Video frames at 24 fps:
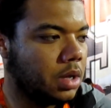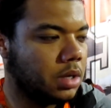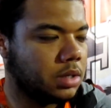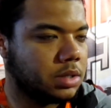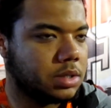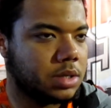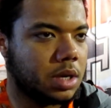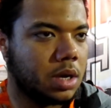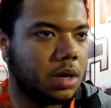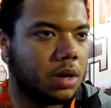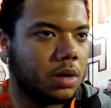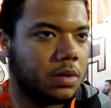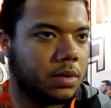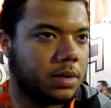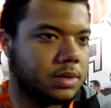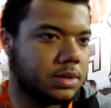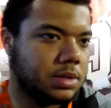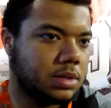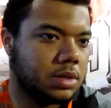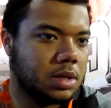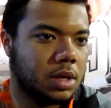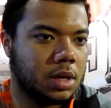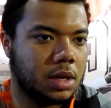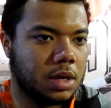so
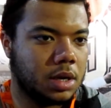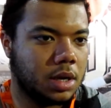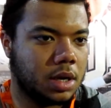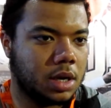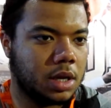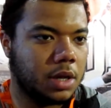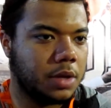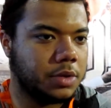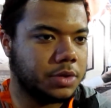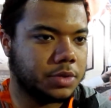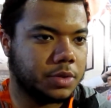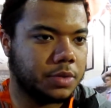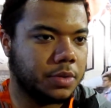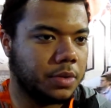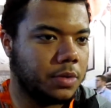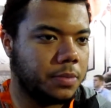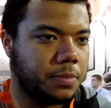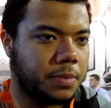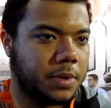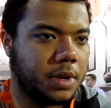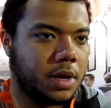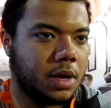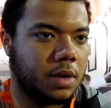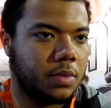it's a close group.
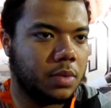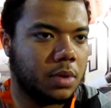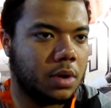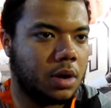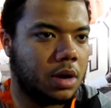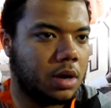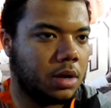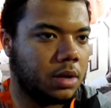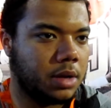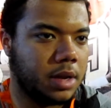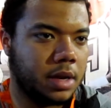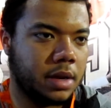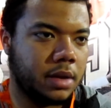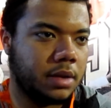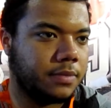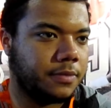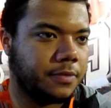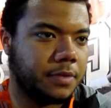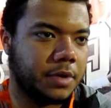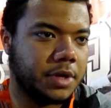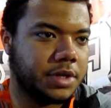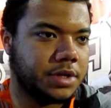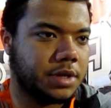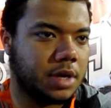We're all in it
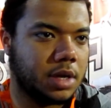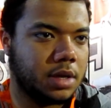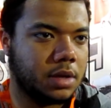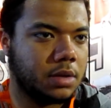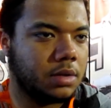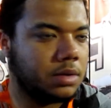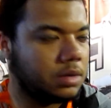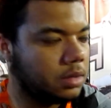for each other.